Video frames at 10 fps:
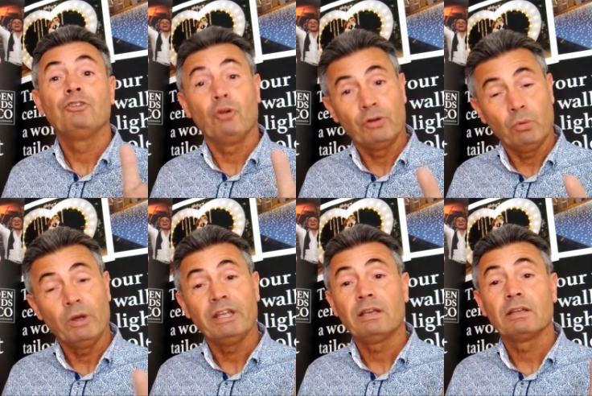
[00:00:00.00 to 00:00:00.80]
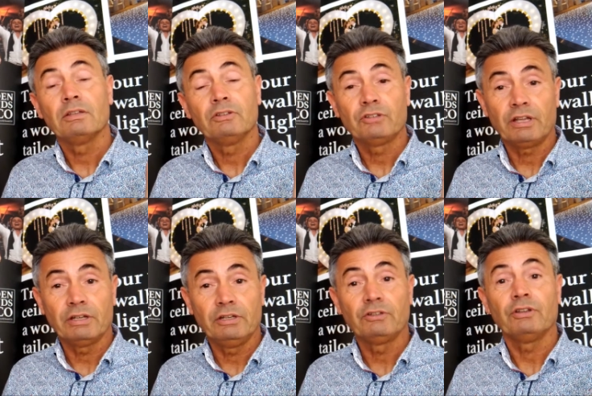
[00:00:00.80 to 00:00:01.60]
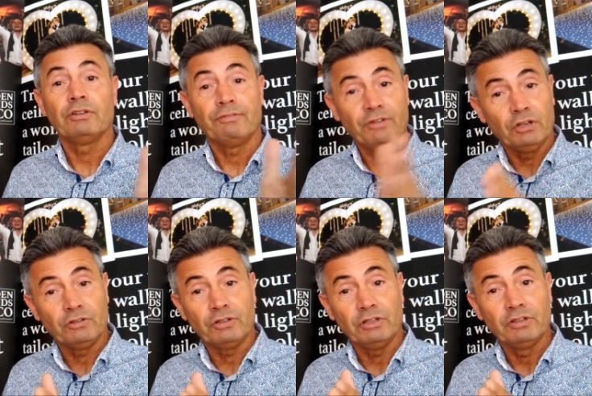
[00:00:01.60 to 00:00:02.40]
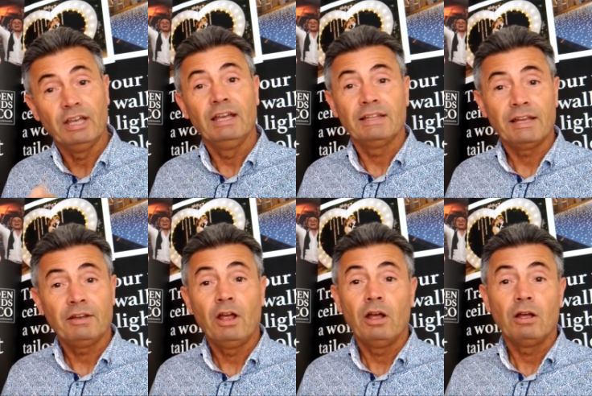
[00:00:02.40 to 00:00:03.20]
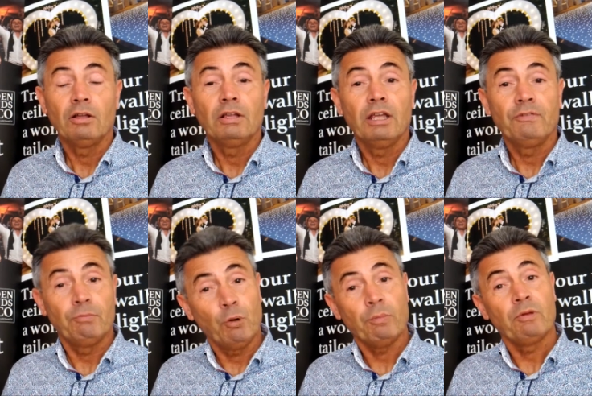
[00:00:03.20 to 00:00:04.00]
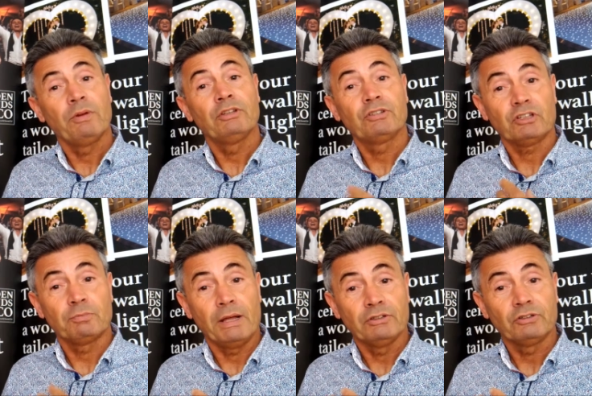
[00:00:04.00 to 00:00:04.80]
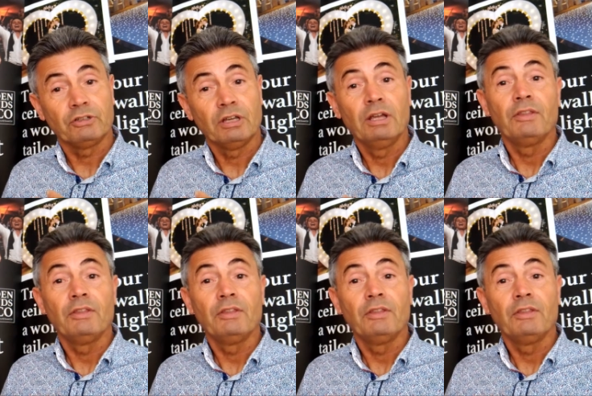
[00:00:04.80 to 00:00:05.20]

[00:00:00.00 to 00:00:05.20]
during the week, Sundays to Thursdays, then if you book me within 6 months,